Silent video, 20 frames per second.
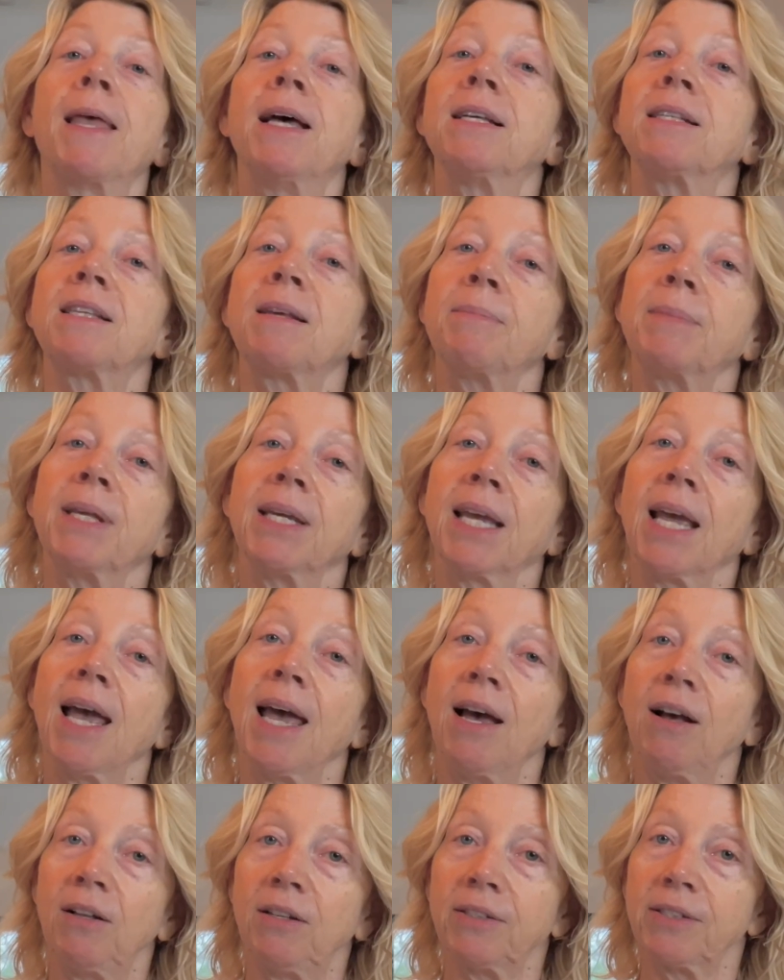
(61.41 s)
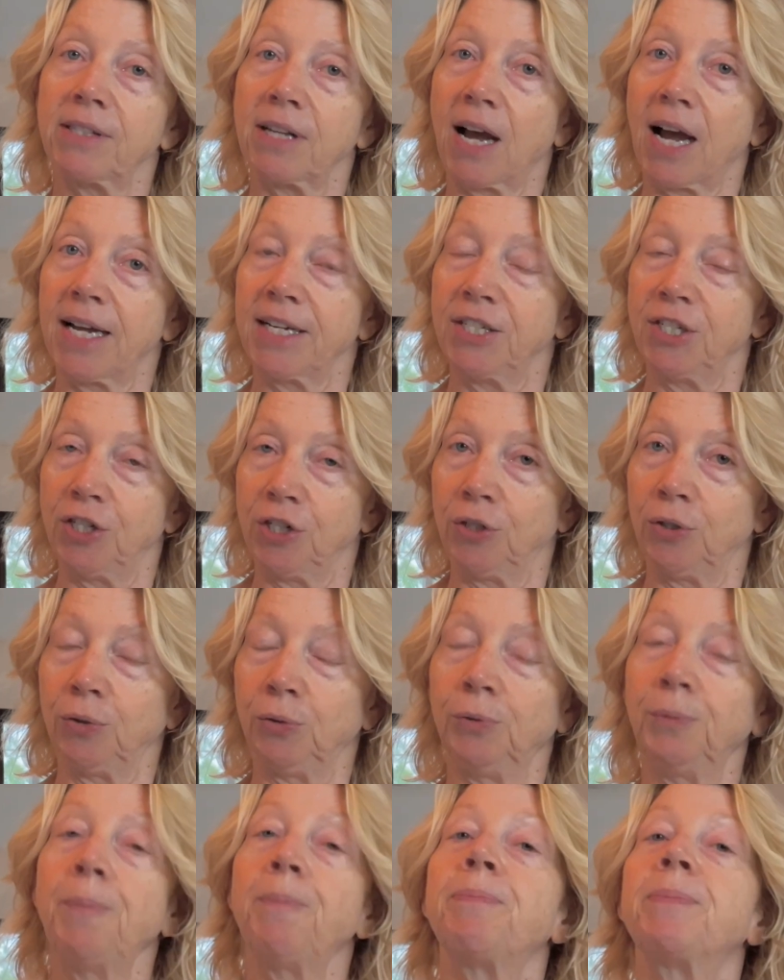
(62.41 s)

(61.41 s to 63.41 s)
Something else I do